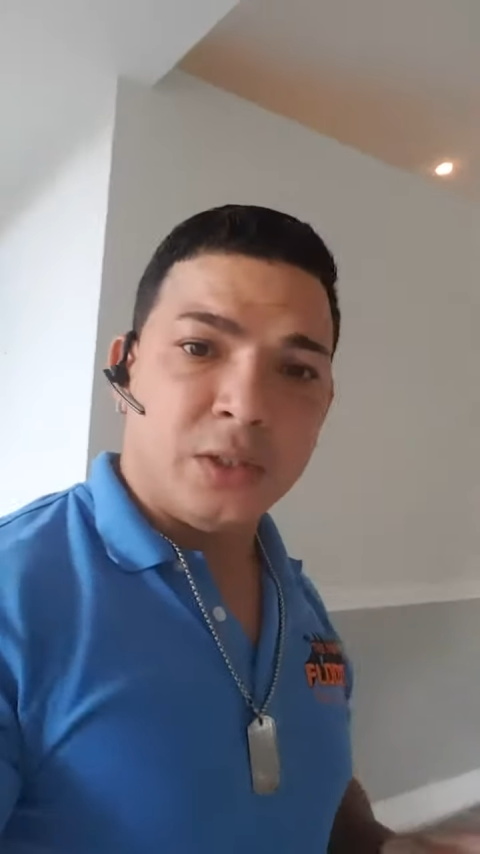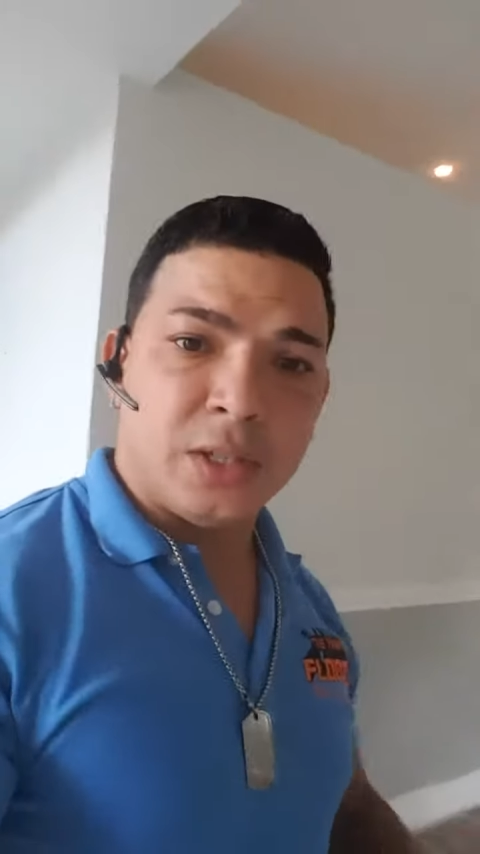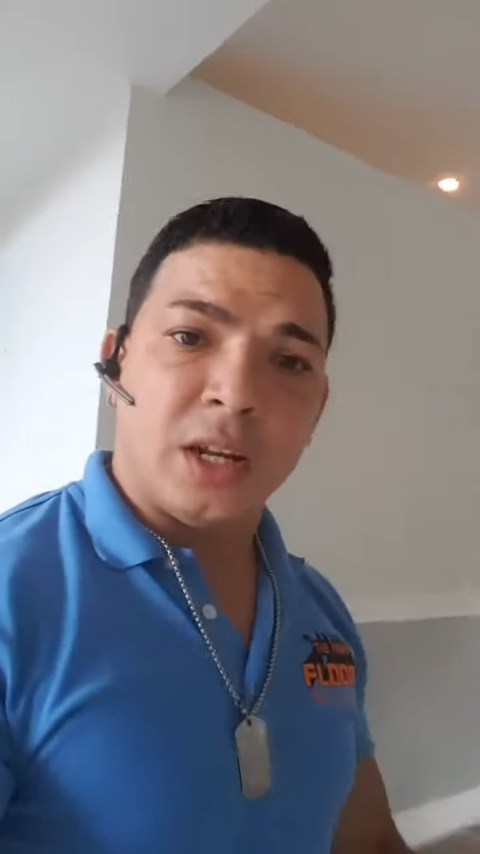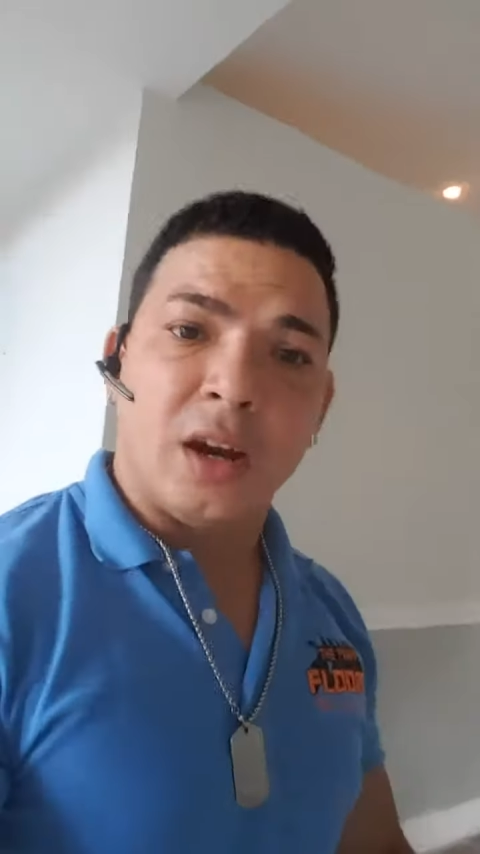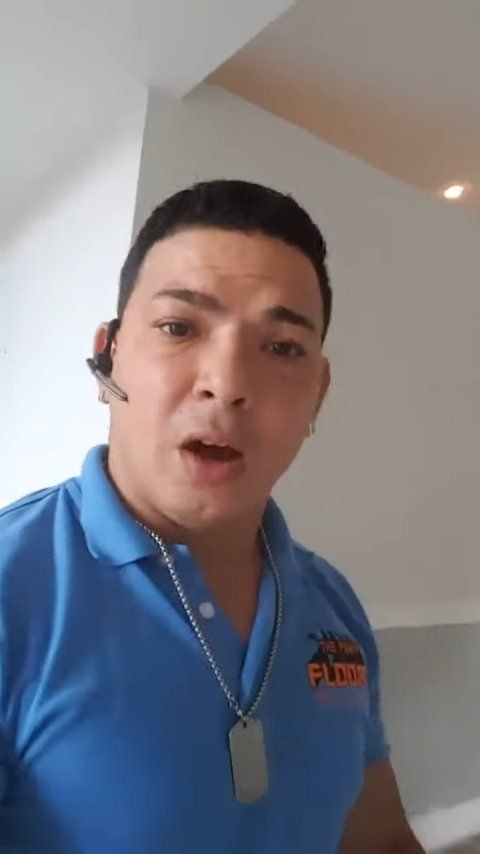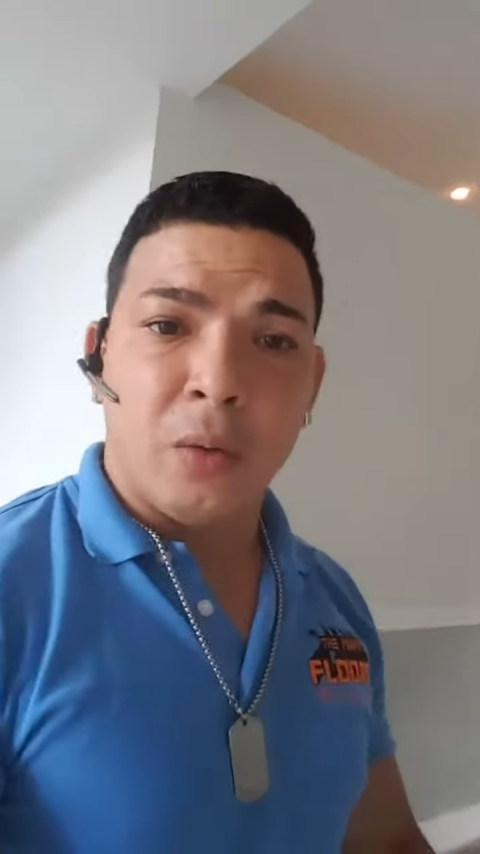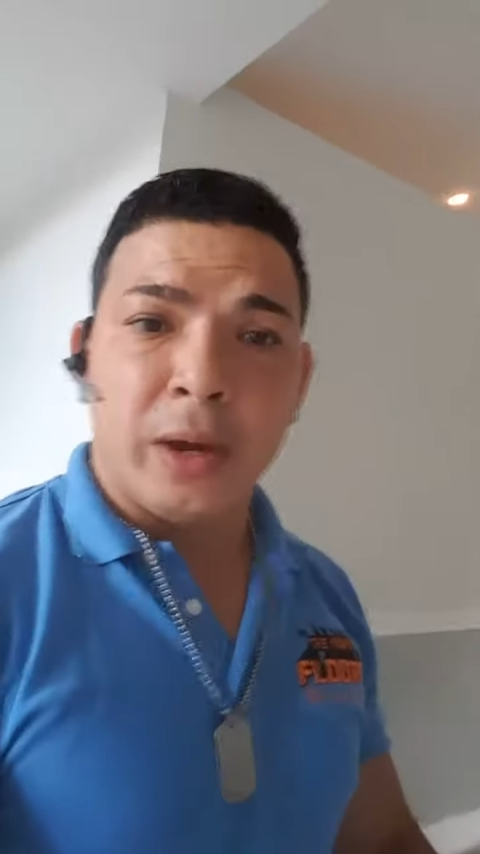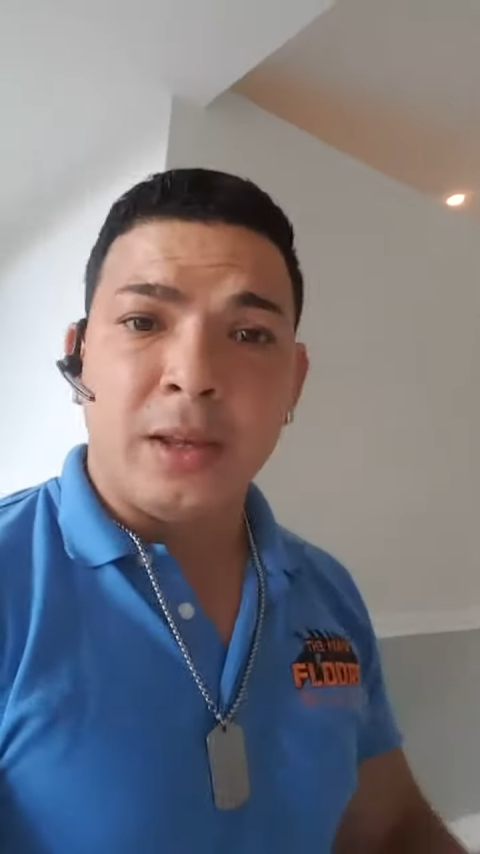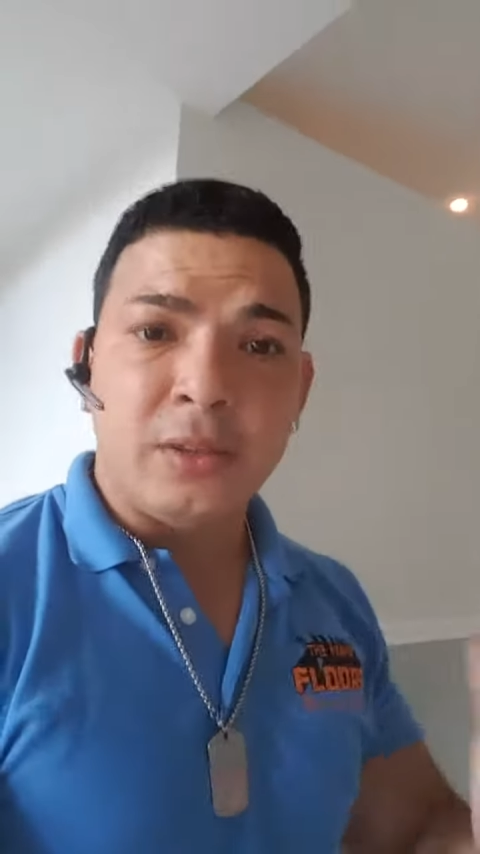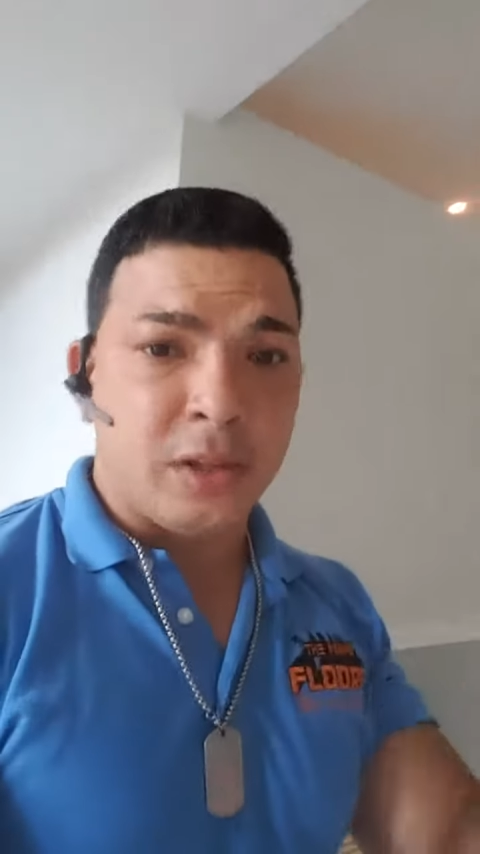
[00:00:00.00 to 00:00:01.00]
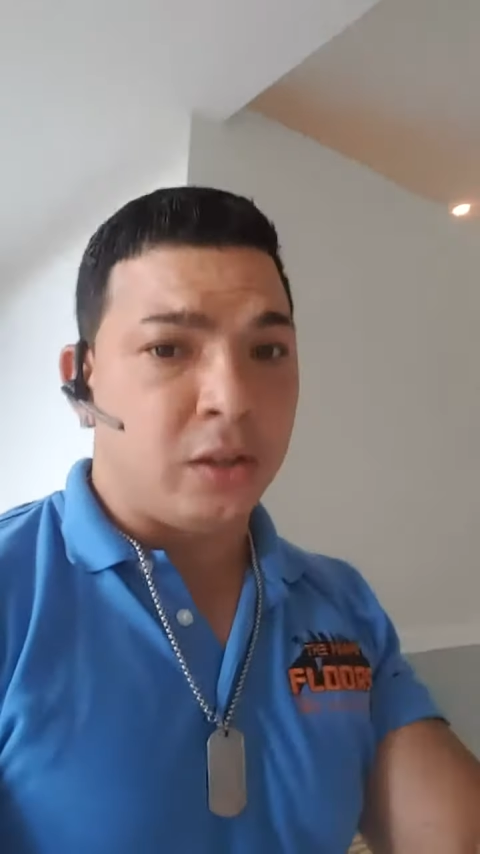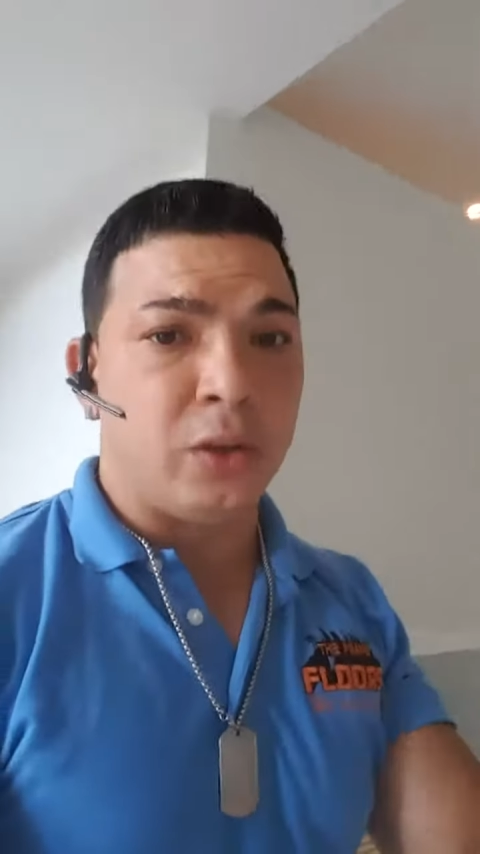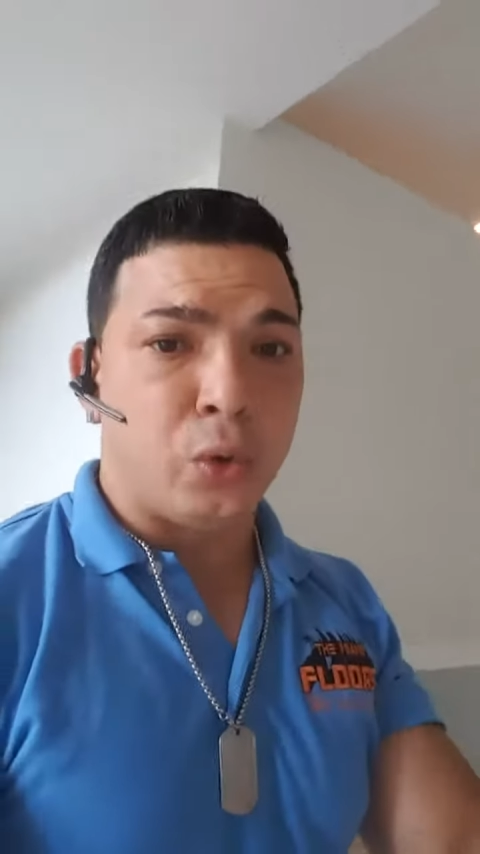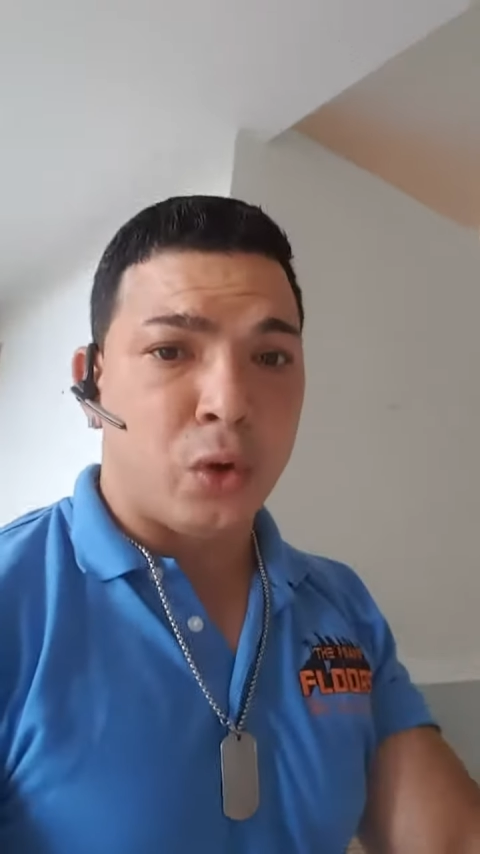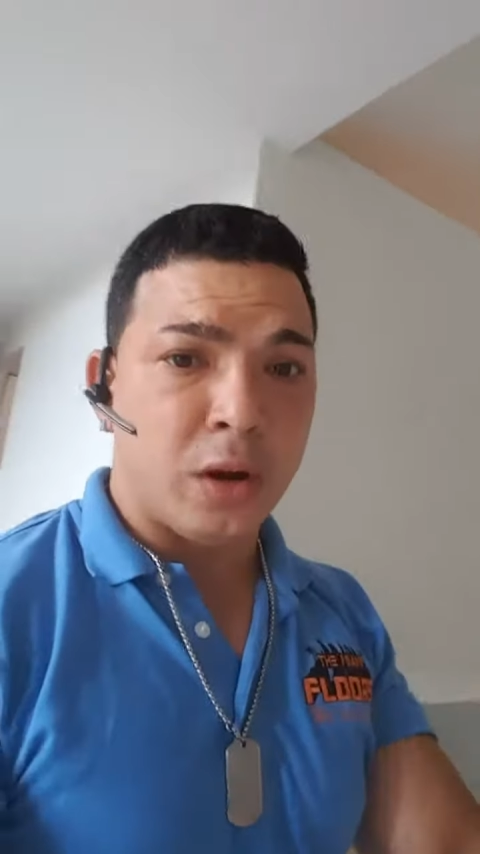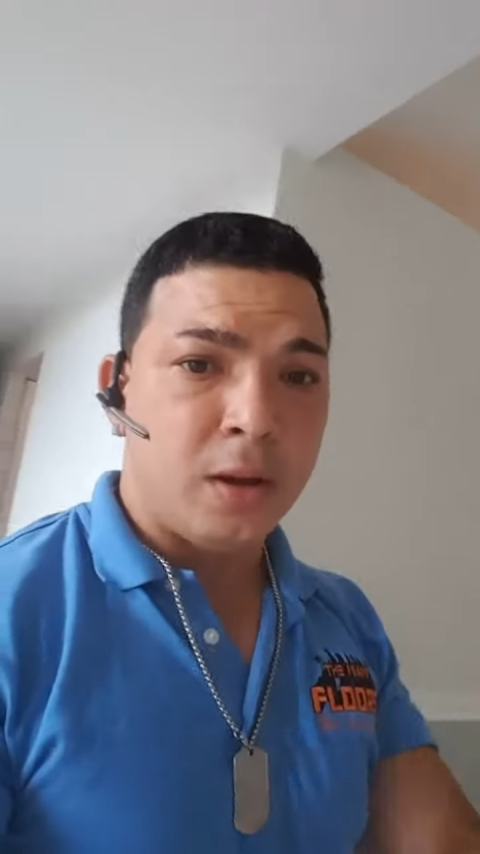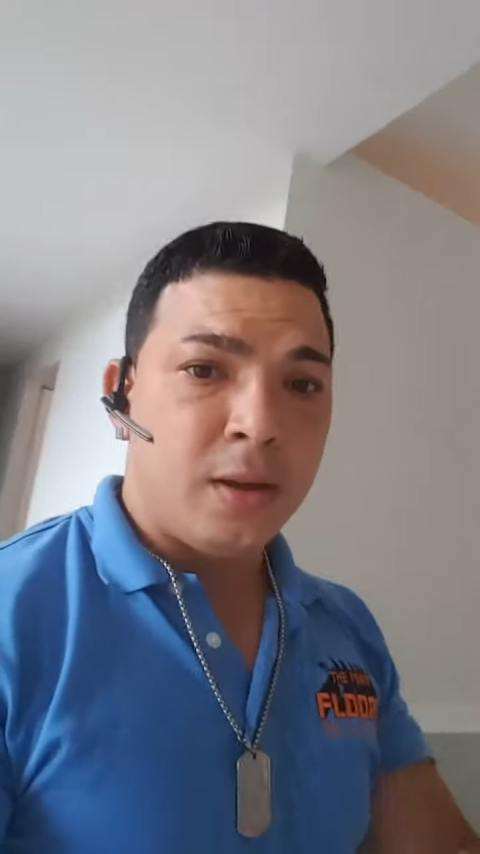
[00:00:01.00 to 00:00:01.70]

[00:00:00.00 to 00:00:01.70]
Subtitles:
Center hallway, center door.